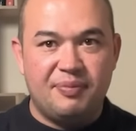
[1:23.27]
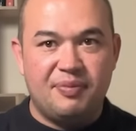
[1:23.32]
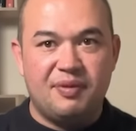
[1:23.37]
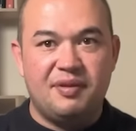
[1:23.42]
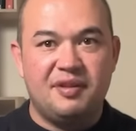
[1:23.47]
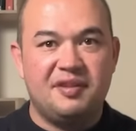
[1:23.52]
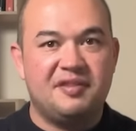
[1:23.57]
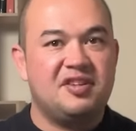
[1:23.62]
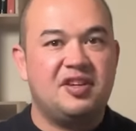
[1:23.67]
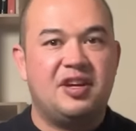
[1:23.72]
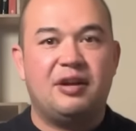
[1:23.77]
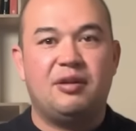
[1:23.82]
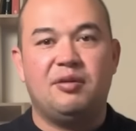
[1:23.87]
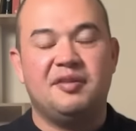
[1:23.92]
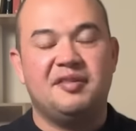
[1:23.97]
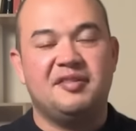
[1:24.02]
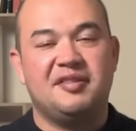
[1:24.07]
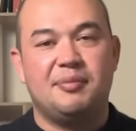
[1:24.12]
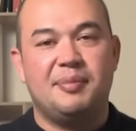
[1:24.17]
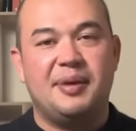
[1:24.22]
This
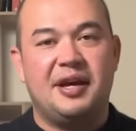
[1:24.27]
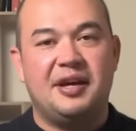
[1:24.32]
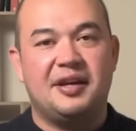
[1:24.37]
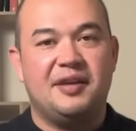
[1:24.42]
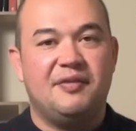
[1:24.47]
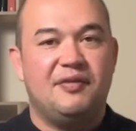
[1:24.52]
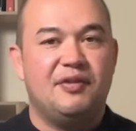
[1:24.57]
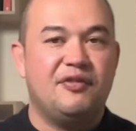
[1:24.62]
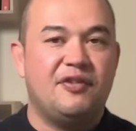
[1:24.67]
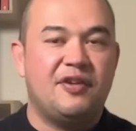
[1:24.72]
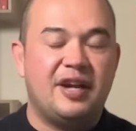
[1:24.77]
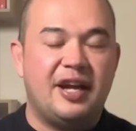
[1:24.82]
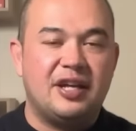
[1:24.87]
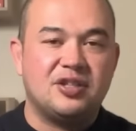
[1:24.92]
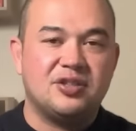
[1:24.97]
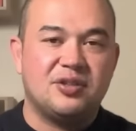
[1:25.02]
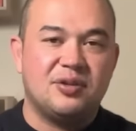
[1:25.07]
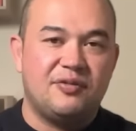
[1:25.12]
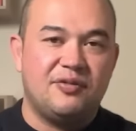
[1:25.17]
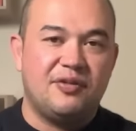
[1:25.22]
channel isn't about giving
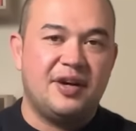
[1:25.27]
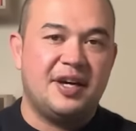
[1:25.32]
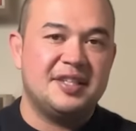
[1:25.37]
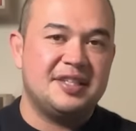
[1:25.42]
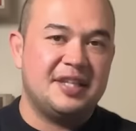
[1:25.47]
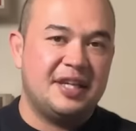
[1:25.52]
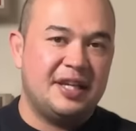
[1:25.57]
financial advice